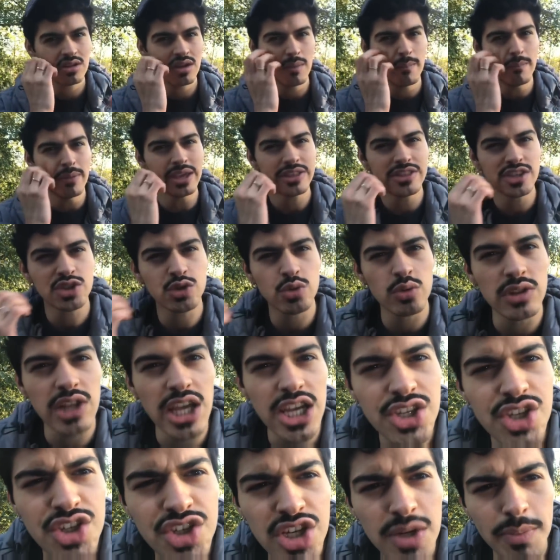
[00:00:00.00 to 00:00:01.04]
make this
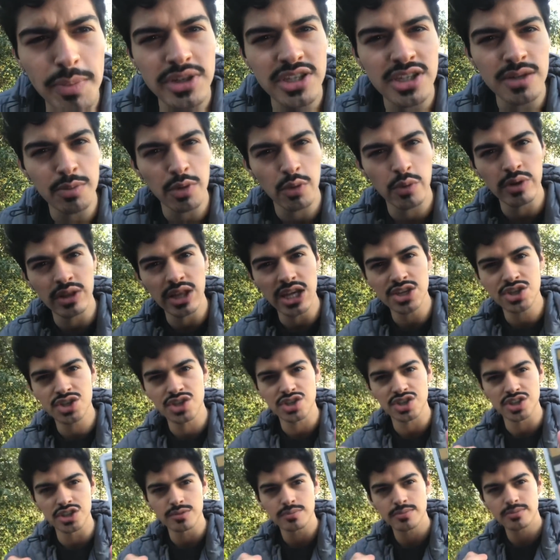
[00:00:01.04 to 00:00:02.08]
relationship a deeper
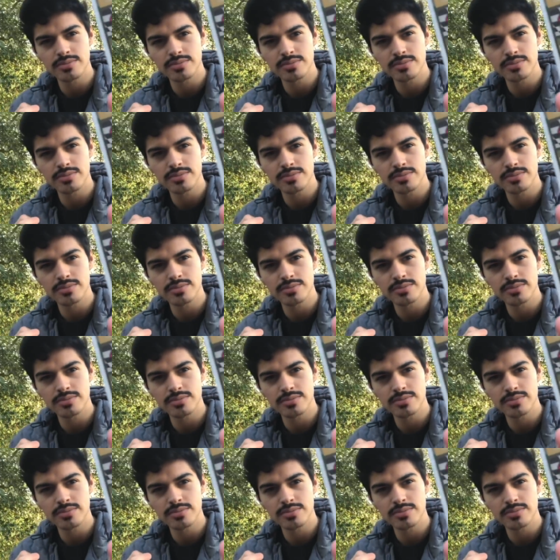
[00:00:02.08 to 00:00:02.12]
relationship